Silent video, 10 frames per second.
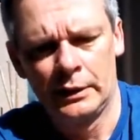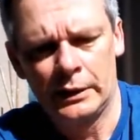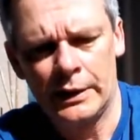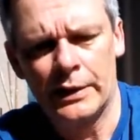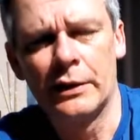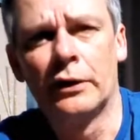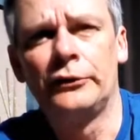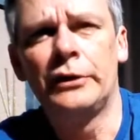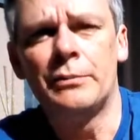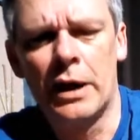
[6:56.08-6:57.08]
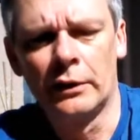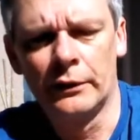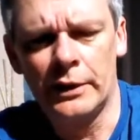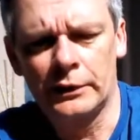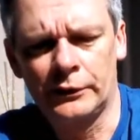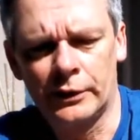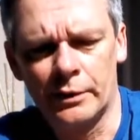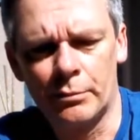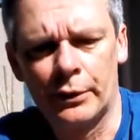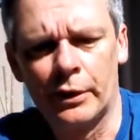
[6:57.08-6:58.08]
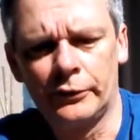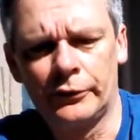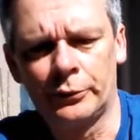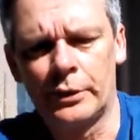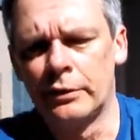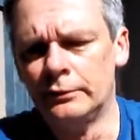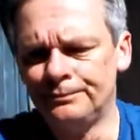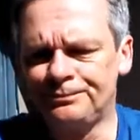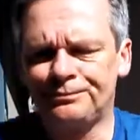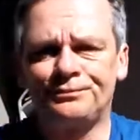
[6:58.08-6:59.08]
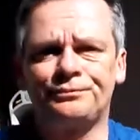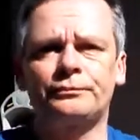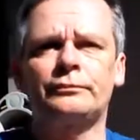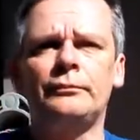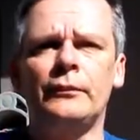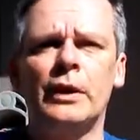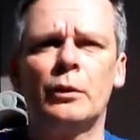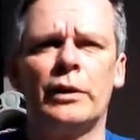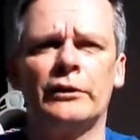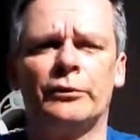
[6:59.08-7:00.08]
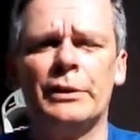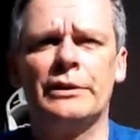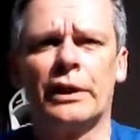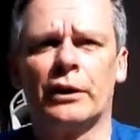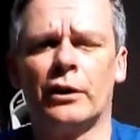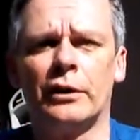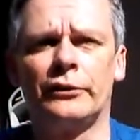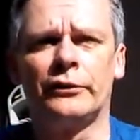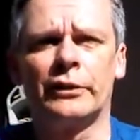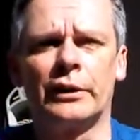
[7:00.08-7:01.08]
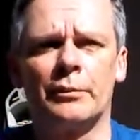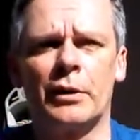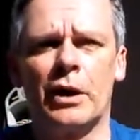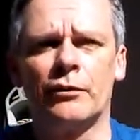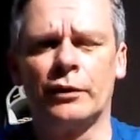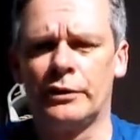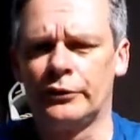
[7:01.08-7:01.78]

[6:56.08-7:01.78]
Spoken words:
get that nice email and that prize as well. Well, that's me done, guys. Hopefully